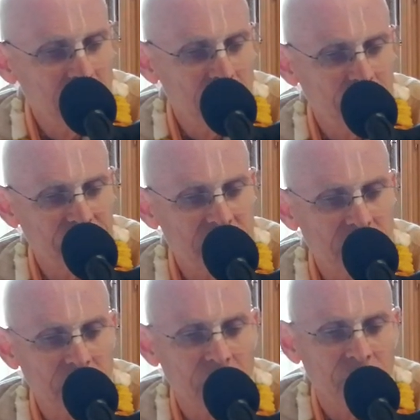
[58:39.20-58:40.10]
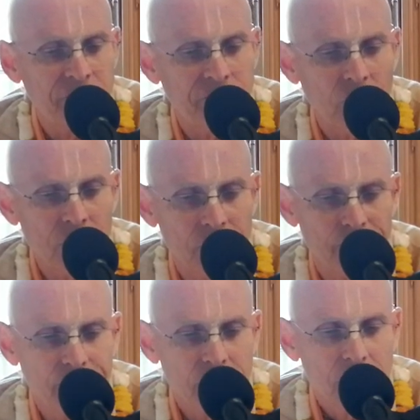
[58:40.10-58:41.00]
came in a particular
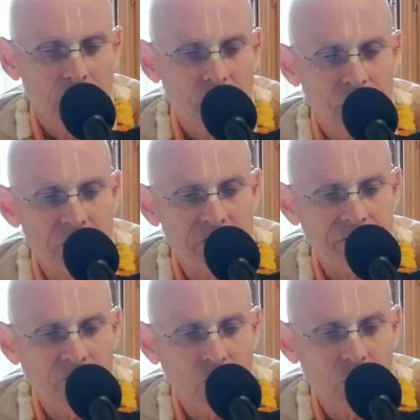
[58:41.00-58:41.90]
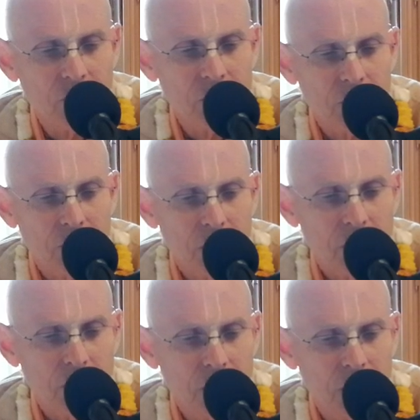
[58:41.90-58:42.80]
form before
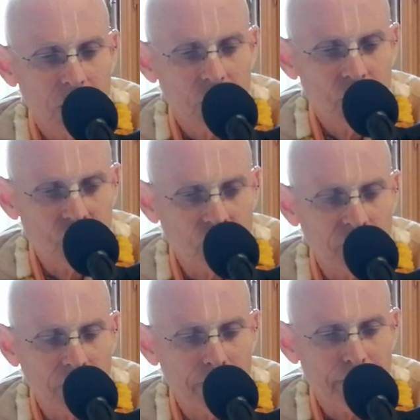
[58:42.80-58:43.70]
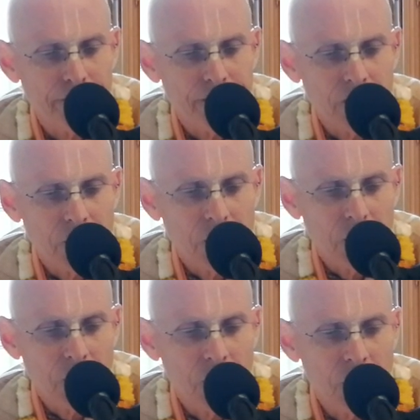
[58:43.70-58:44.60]
uh, Dhruva.
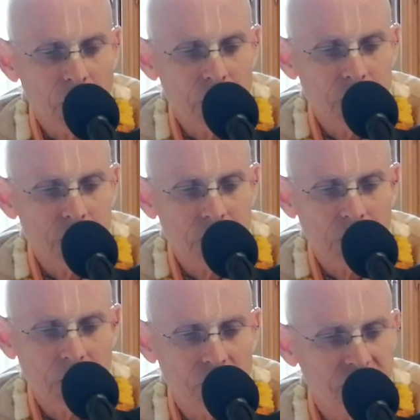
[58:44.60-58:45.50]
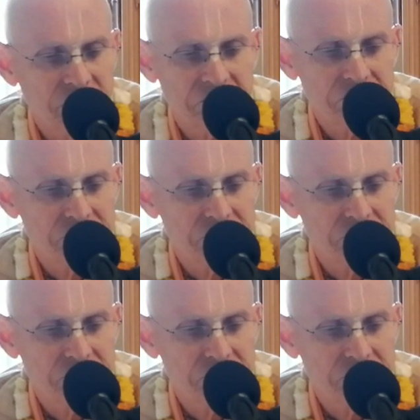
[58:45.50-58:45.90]
And uh,